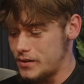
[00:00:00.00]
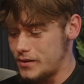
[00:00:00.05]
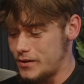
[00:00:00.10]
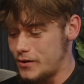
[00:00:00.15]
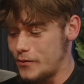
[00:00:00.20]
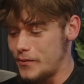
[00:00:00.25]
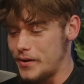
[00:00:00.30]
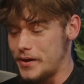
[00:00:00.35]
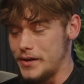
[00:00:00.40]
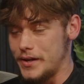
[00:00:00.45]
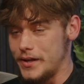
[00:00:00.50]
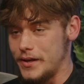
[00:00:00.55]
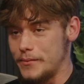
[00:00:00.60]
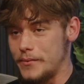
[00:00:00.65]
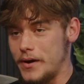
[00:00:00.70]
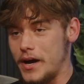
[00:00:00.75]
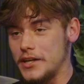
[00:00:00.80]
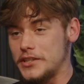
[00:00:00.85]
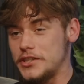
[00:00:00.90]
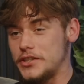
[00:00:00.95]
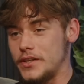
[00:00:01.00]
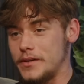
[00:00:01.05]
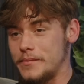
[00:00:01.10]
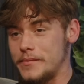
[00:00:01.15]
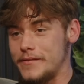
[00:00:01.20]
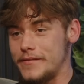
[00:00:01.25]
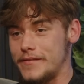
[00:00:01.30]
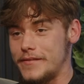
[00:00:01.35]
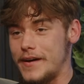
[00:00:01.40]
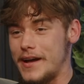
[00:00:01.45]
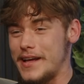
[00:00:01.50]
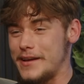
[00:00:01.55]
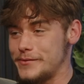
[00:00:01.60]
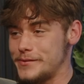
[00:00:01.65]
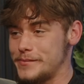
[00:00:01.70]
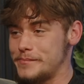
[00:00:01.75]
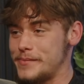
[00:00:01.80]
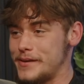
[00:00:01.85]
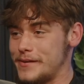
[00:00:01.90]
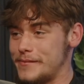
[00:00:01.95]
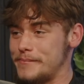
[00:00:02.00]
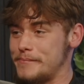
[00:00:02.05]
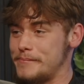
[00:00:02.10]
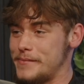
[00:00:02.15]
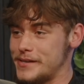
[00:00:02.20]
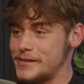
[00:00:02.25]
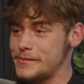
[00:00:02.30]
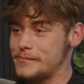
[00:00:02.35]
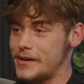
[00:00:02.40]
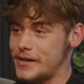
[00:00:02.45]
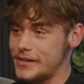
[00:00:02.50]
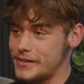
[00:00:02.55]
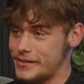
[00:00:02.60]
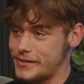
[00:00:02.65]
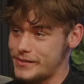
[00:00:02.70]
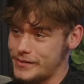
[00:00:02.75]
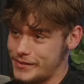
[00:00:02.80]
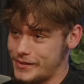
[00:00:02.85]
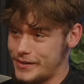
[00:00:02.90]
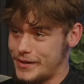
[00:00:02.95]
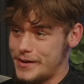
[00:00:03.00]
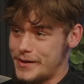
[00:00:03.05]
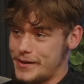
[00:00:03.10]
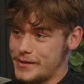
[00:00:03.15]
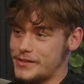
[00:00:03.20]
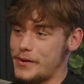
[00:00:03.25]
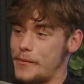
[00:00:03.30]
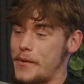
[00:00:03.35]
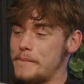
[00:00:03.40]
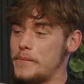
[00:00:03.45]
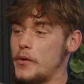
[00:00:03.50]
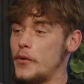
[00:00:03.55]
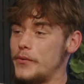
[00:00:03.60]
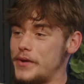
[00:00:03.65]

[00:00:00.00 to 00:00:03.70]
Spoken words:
nowhere near what I should have been fighting. It was a bit mismatched. Someone pulled